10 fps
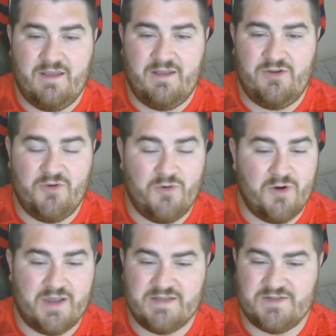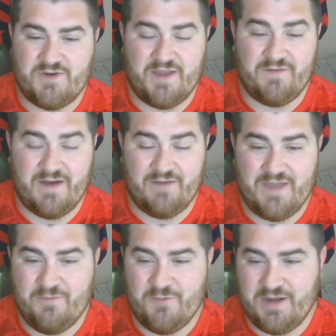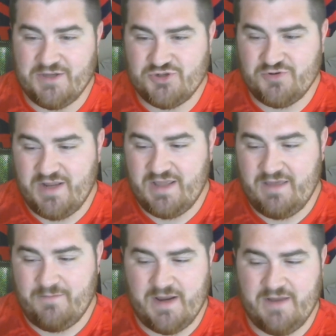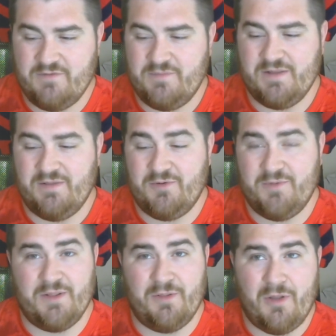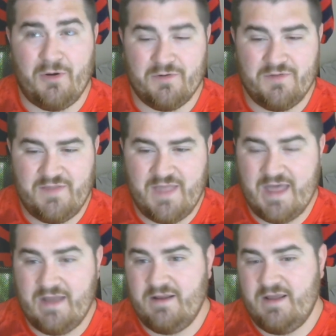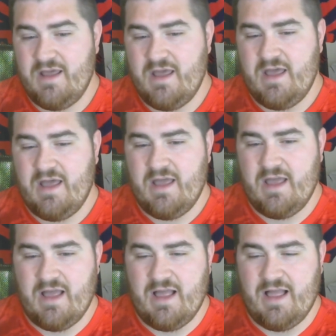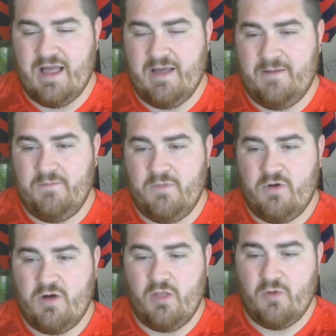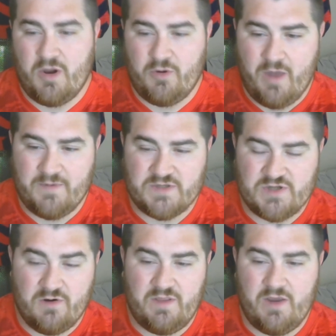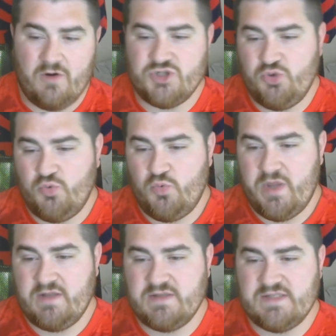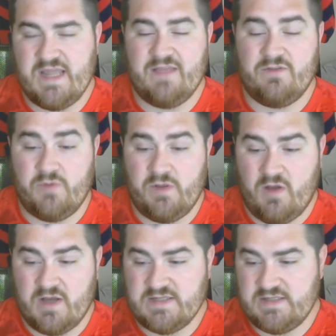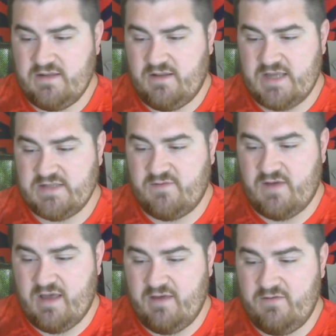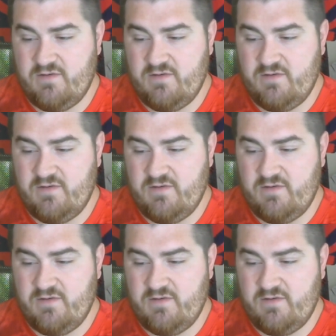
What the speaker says: New York is on a 5-game winning streak. It might even be a little bit longer than that. Colorado Rapids currently are 2 wins and 3 losses in the last 5.